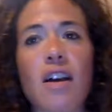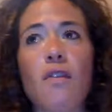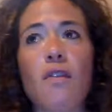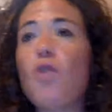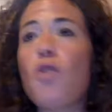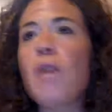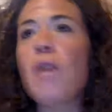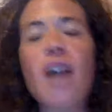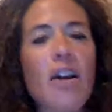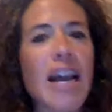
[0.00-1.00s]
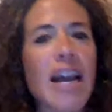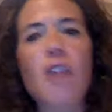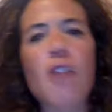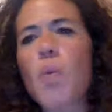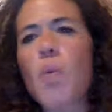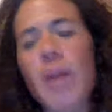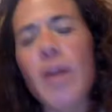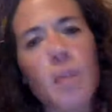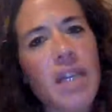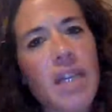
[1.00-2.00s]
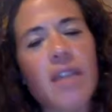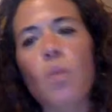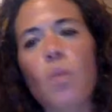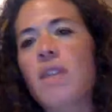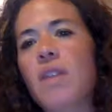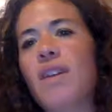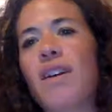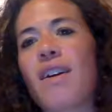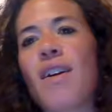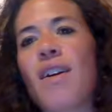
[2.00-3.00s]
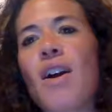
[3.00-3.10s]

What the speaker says: of who we are and how do we want to be and what's our